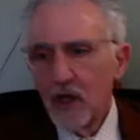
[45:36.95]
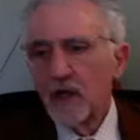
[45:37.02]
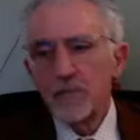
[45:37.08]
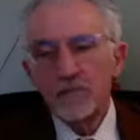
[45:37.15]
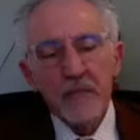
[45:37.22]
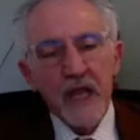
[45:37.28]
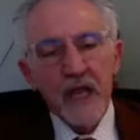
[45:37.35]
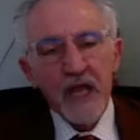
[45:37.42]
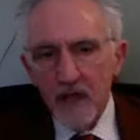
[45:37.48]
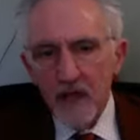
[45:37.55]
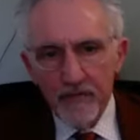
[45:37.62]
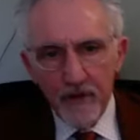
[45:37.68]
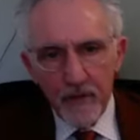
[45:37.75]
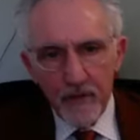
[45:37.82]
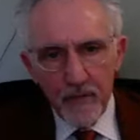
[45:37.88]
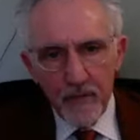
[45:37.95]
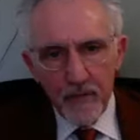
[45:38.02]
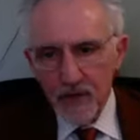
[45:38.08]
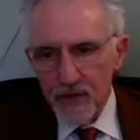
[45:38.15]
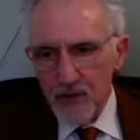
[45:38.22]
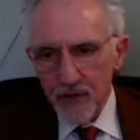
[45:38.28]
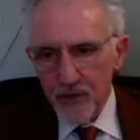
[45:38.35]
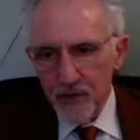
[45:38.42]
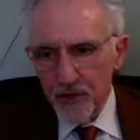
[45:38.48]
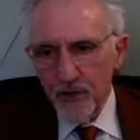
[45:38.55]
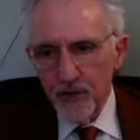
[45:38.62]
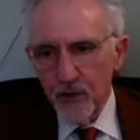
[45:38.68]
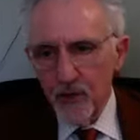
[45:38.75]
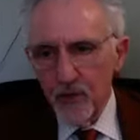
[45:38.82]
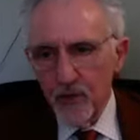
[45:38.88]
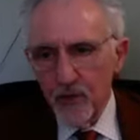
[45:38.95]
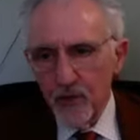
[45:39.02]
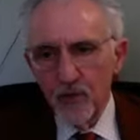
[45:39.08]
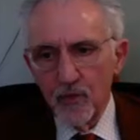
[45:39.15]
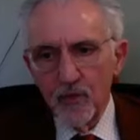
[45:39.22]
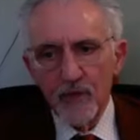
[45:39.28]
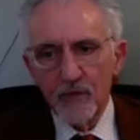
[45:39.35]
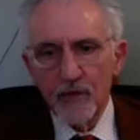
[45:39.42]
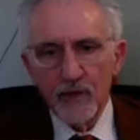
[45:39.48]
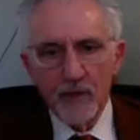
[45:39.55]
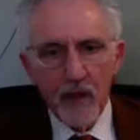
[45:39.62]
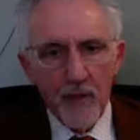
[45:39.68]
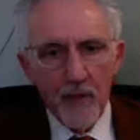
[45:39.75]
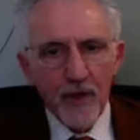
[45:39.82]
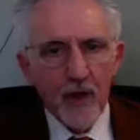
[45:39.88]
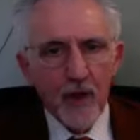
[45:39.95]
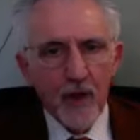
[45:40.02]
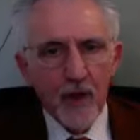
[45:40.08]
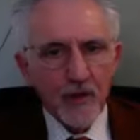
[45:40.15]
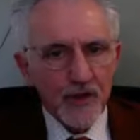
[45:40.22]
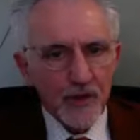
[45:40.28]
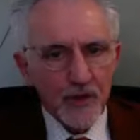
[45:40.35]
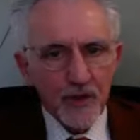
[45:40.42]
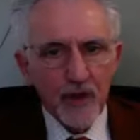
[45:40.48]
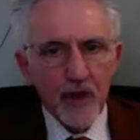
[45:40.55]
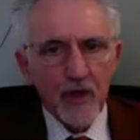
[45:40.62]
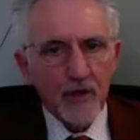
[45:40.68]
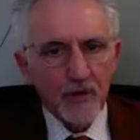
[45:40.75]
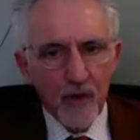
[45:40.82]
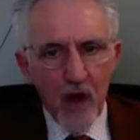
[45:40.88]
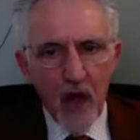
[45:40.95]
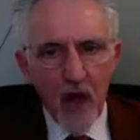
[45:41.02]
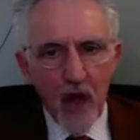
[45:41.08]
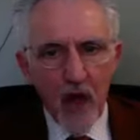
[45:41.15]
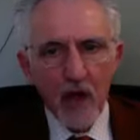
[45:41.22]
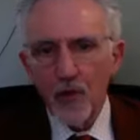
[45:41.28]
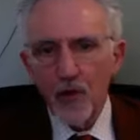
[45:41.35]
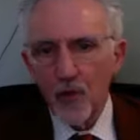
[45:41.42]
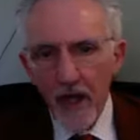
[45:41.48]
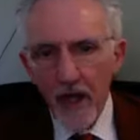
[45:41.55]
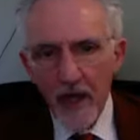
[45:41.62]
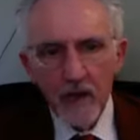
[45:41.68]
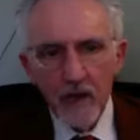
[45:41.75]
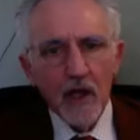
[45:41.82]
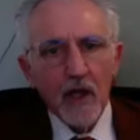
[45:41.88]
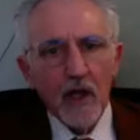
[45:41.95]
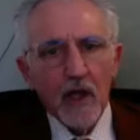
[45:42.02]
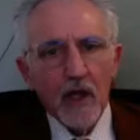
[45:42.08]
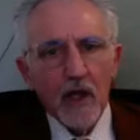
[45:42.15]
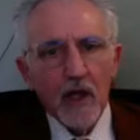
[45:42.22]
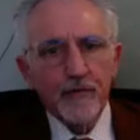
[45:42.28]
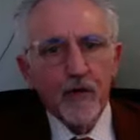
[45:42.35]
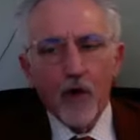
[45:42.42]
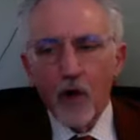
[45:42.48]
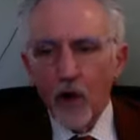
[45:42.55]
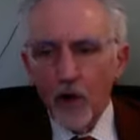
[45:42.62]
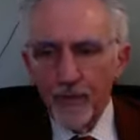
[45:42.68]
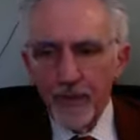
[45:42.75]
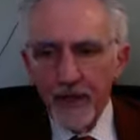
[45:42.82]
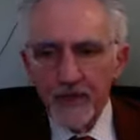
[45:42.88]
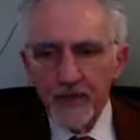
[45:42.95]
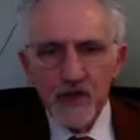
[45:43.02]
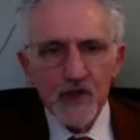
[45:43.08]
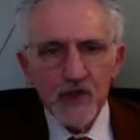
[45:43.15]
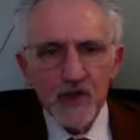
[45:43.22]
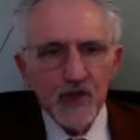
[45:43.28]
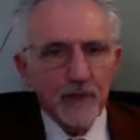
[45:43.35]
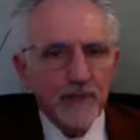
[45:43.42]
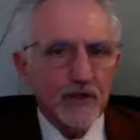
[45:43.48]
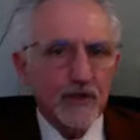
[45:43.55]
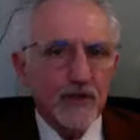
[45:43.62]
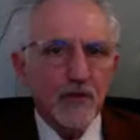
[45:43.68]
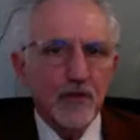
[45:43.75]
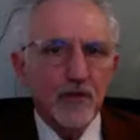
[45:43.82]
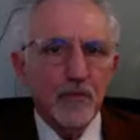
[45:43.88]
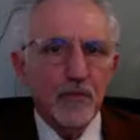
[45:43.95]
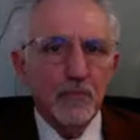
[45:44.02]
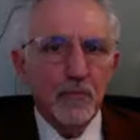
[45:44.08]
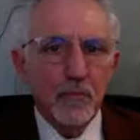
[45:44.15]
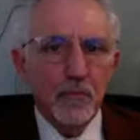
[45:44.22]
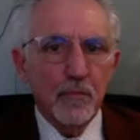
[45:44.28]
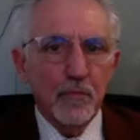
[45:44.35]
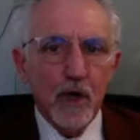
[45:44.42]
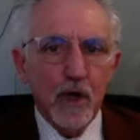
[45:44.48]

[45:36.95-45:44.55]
Many of them, as I'm sure you know, whether in Lebanon, Syria, Iraq, Kuwait, have all been subject to,